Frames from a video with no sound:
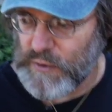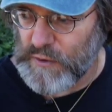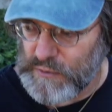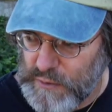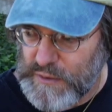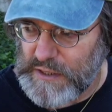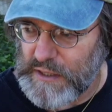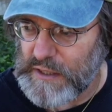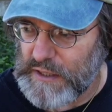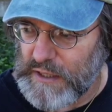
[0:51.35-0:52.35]
we are
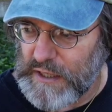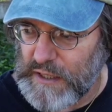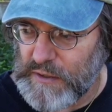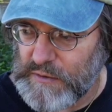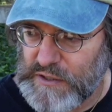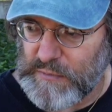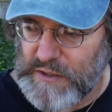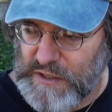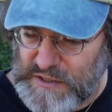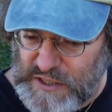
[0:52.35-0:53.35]
losing uh, some of
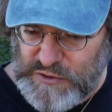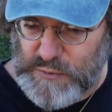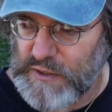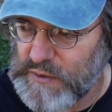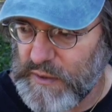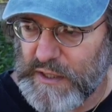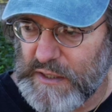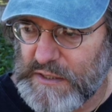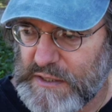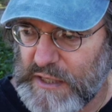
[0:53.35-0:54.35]
the essential
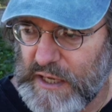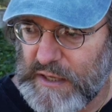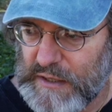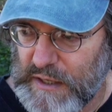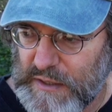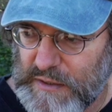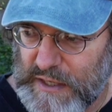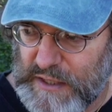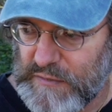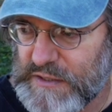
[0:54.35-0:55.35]
ingredients that, uh,
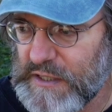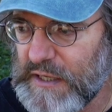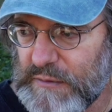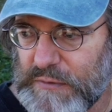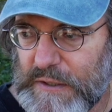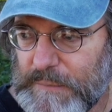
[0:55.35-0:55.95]
that give us life.